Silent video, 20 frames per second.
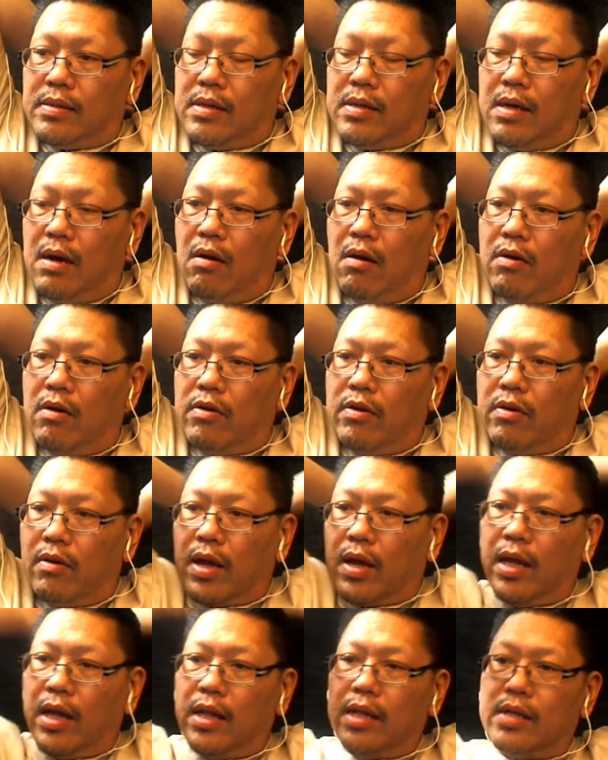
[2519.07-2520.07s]
Oh,
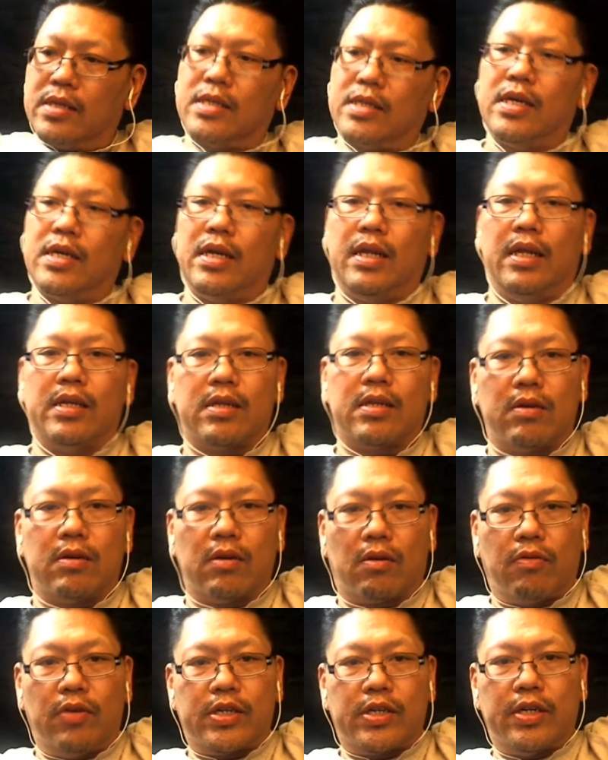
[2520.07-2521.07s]
okay, let's see. That's a good
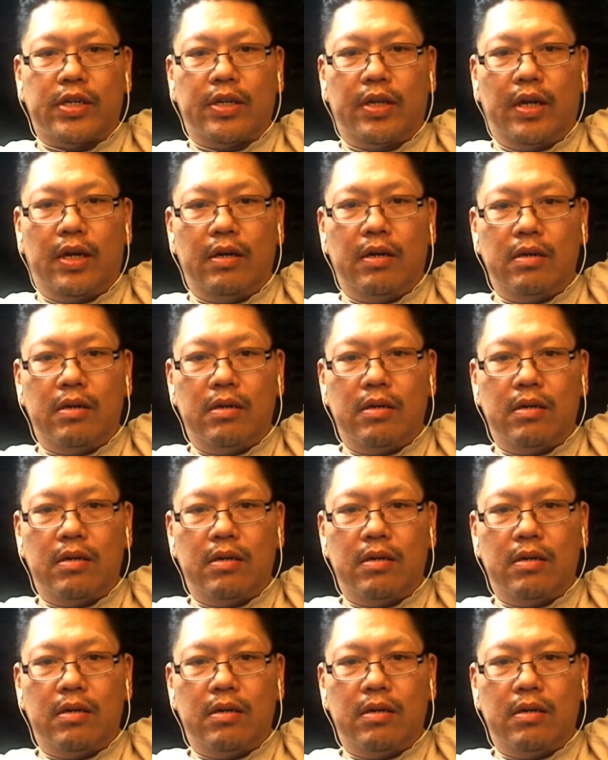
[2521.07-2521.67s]
question there.